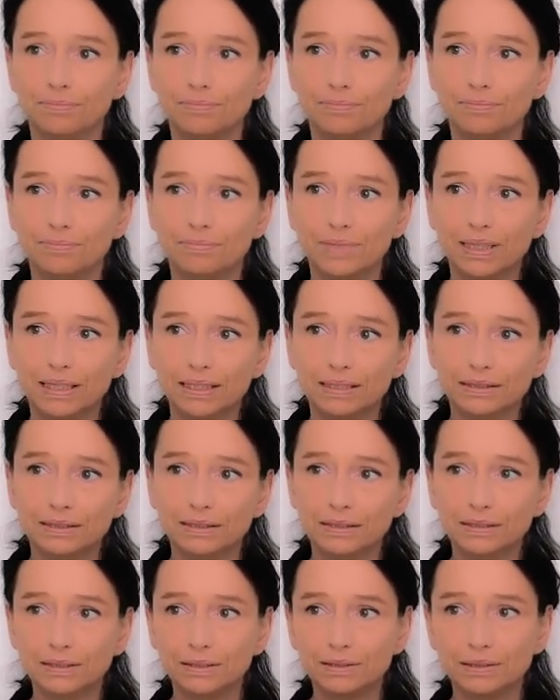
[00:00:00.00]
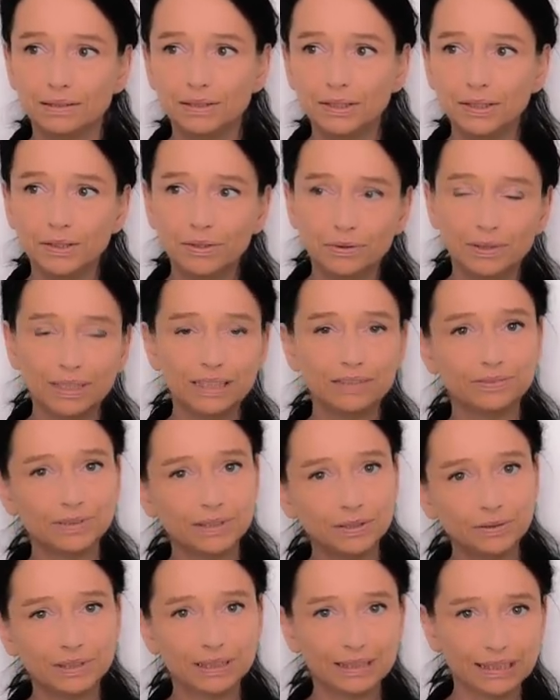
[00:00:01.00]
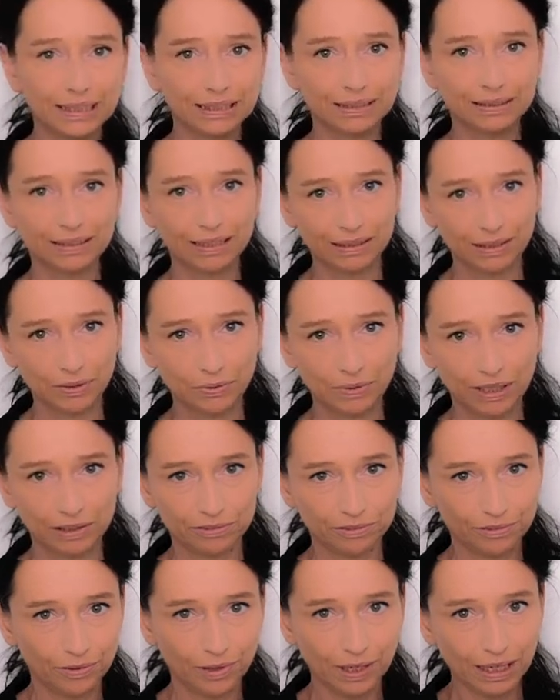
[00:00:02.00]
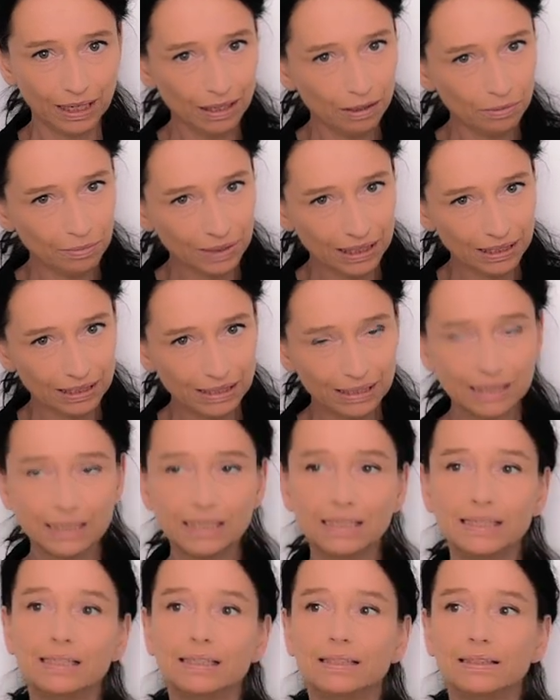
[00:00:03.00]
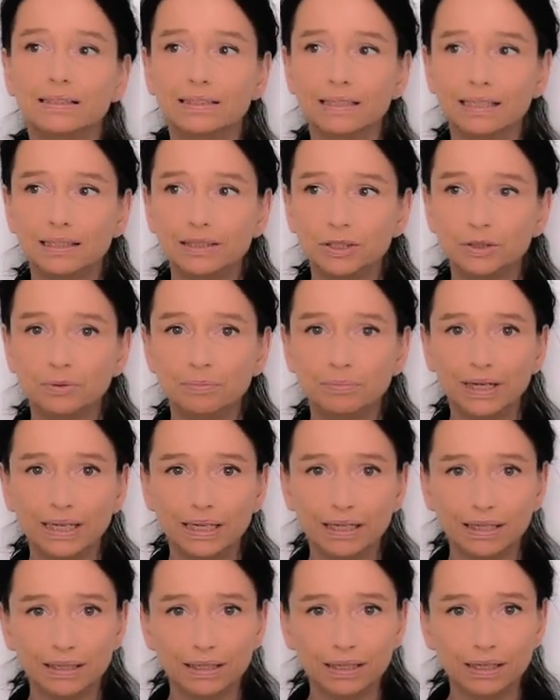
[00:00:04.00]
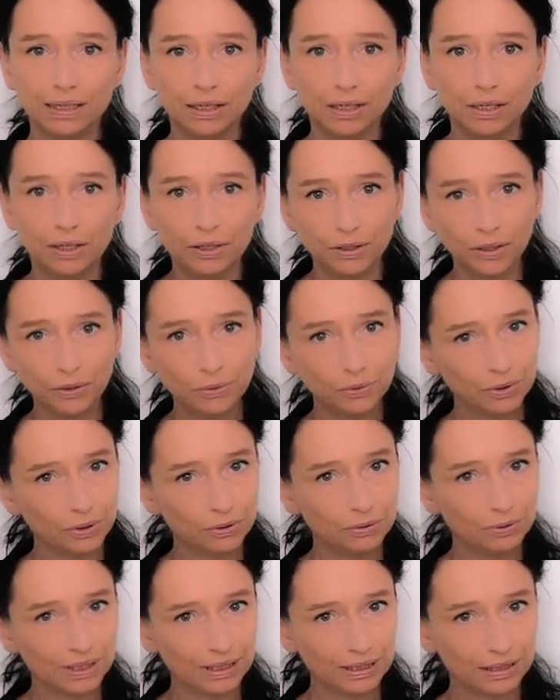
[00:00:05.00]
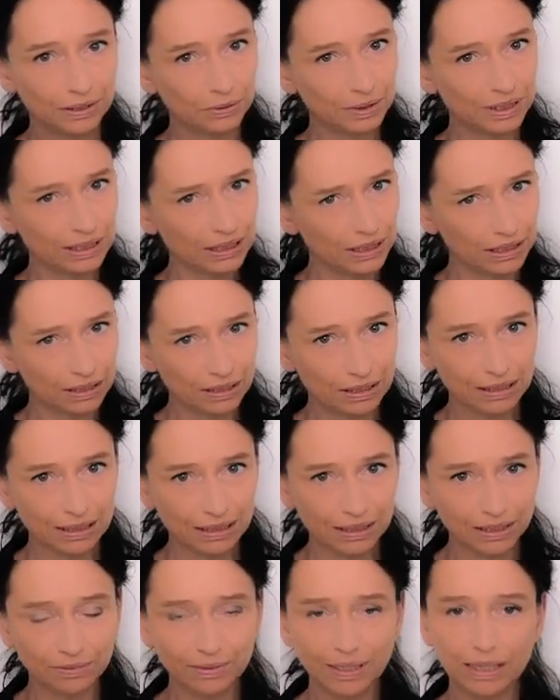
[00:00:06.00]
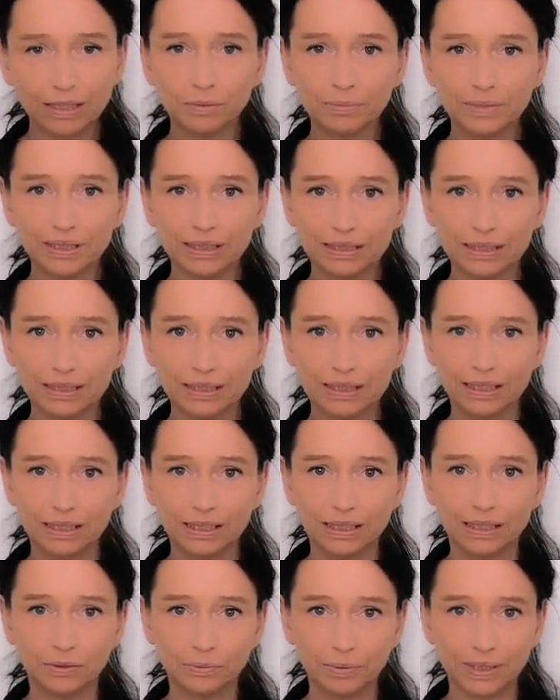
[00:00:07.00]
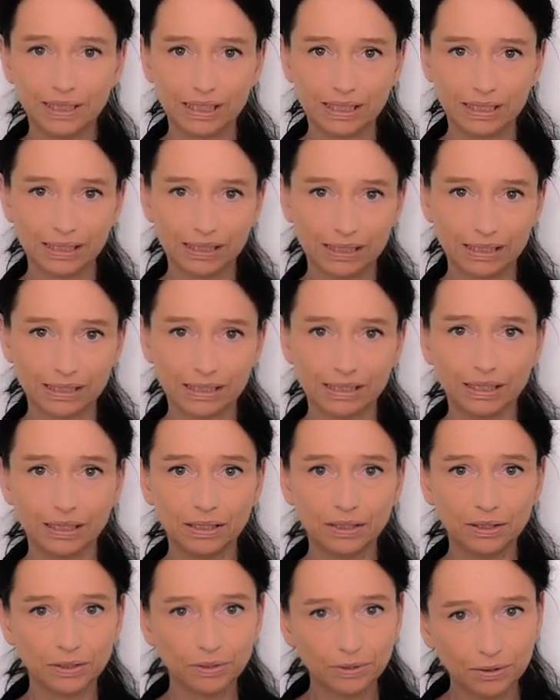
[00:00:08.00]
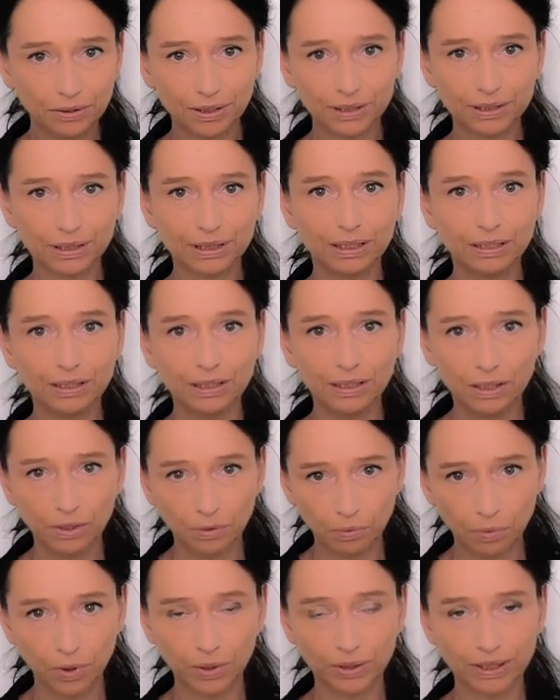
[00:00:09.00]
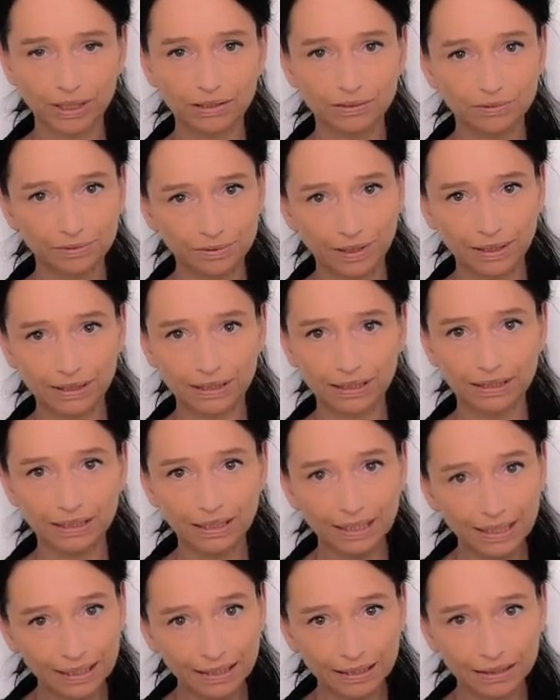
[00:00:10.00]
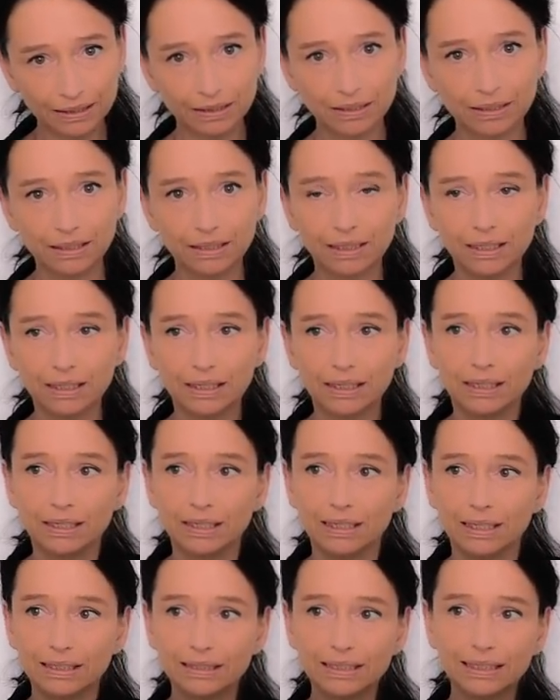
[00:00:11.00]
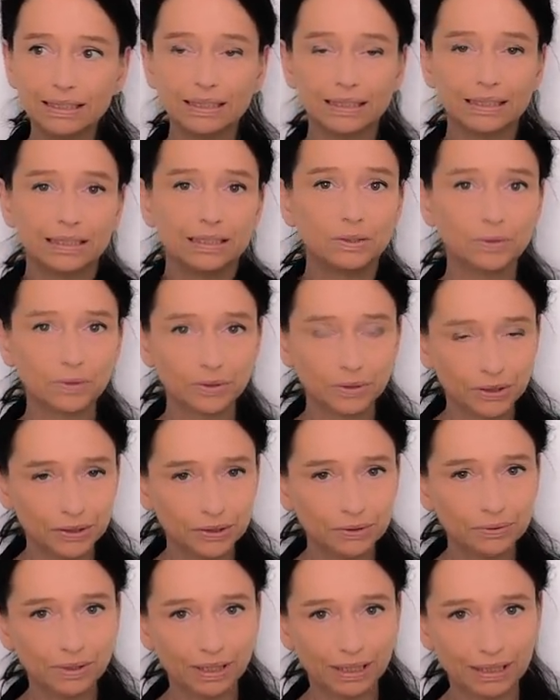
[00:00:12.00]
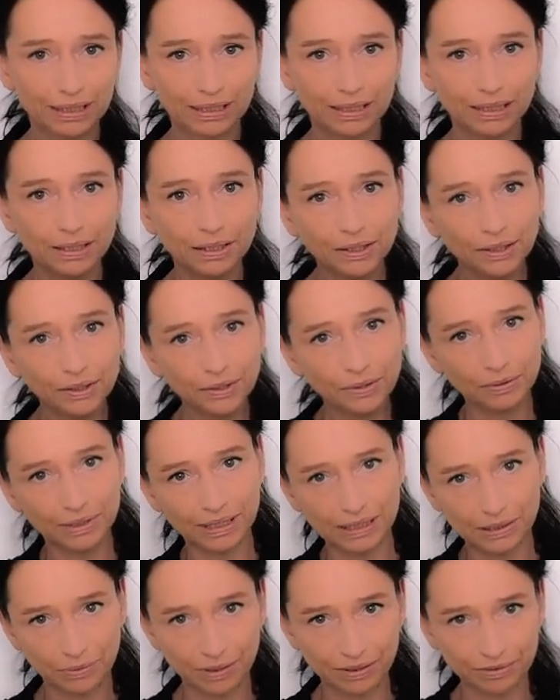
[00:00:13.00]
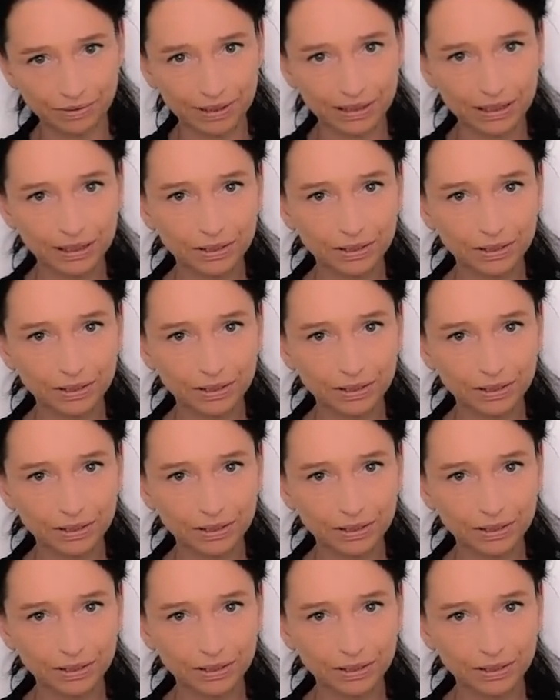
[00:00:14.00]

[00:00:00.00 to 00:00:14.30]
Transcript: And, if you think that there are 4 elements, then you may go to this traditional list of elements, which is earth, water, fire, air. And then it can look to you like, there's reference to